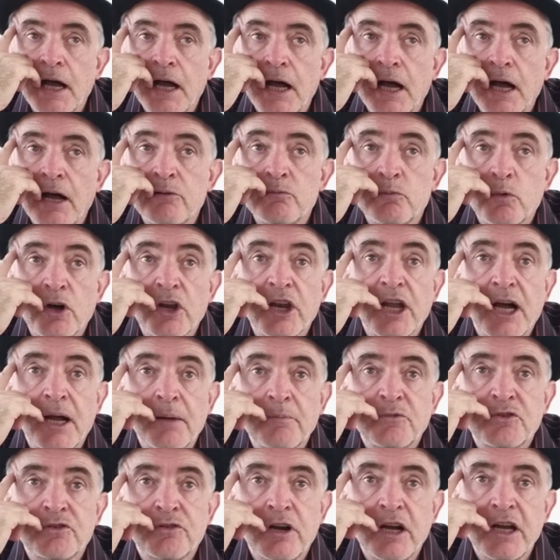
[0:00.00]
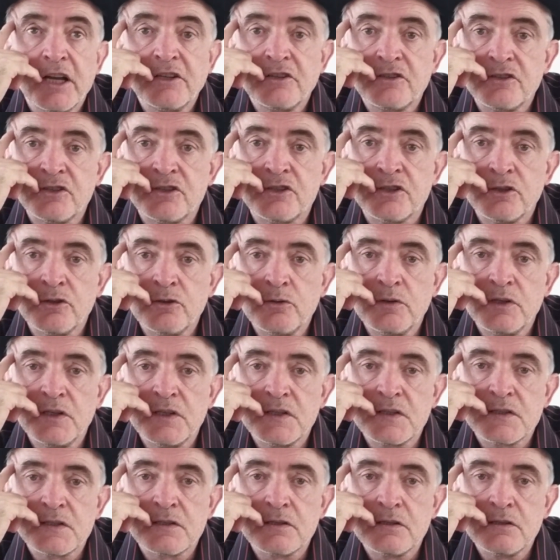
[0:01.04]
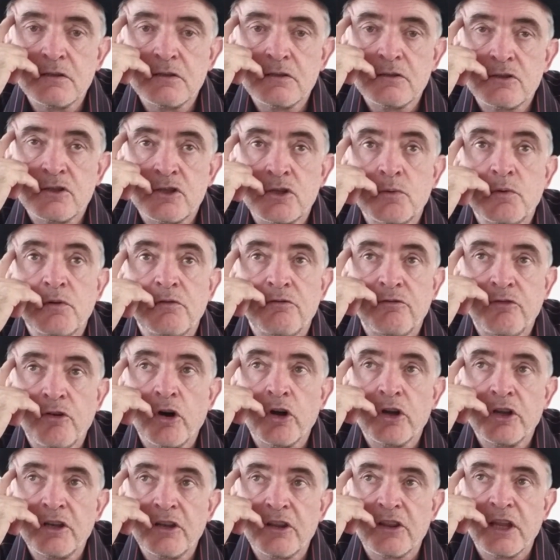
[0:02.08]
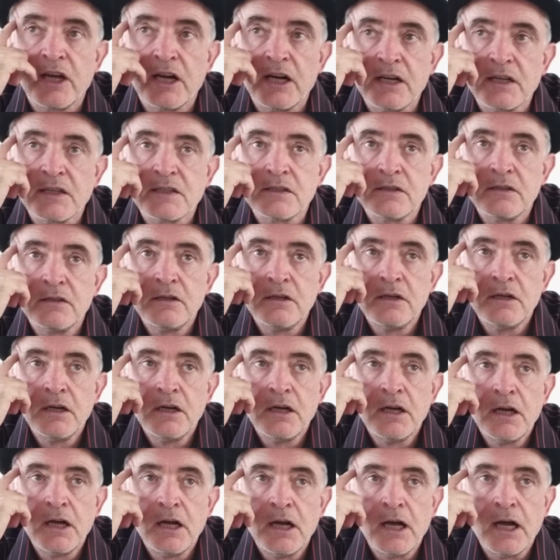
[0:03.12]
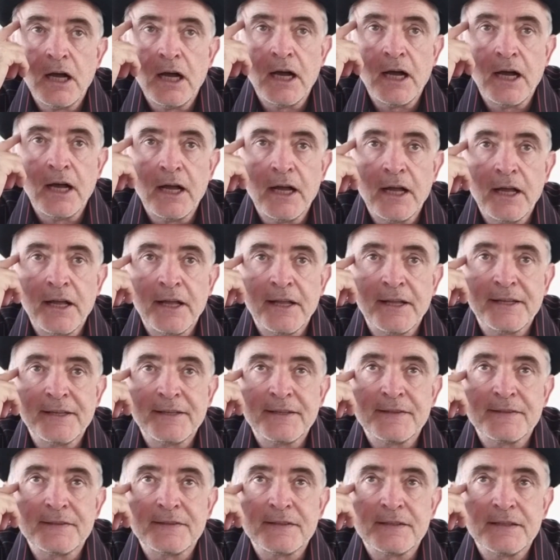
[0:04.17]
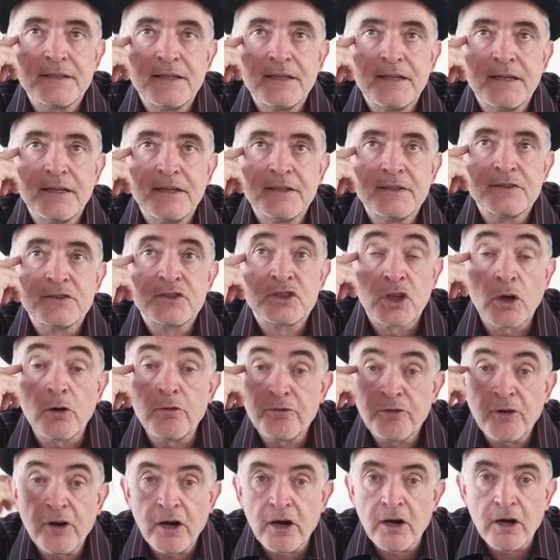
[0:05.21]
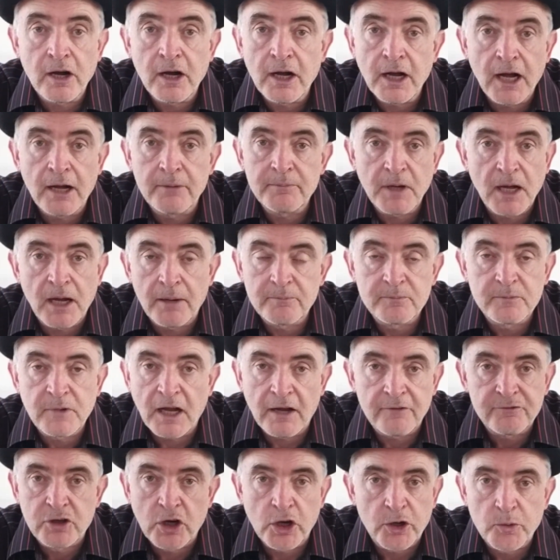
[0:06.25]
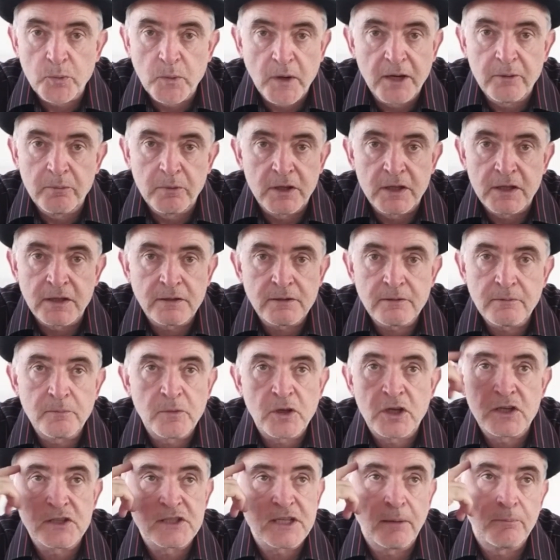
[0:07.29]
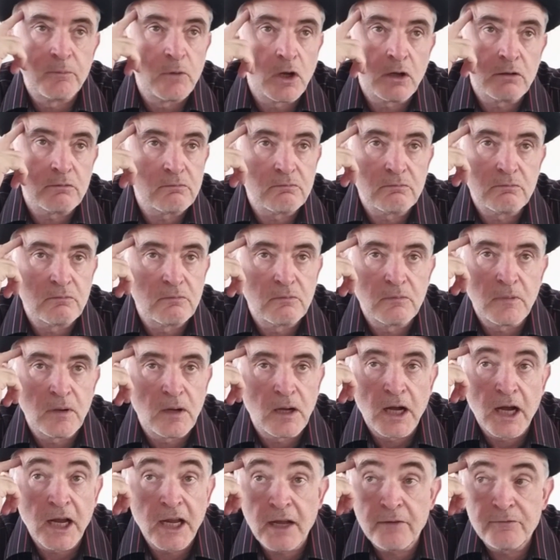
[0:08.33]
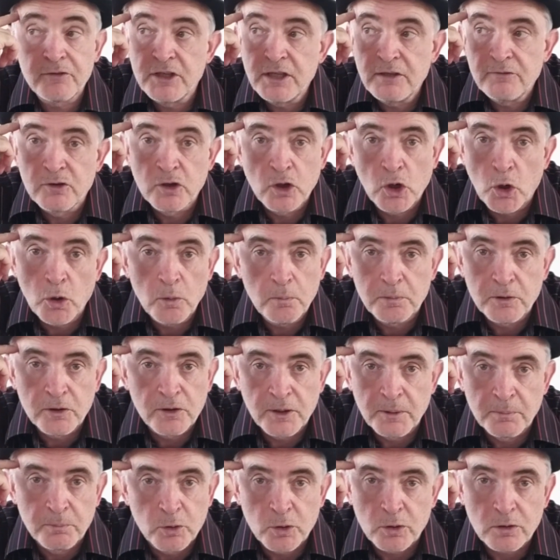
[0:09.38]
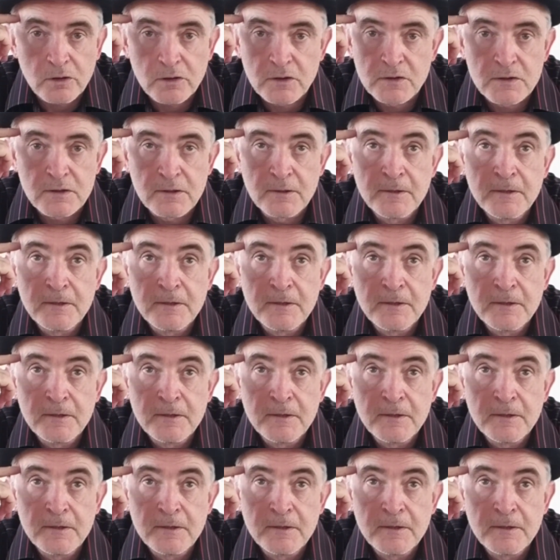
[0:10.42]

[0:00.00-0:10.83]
And what I'm trying to do is to avoid that. And so far, I've got away with it because I haven't even opened the book.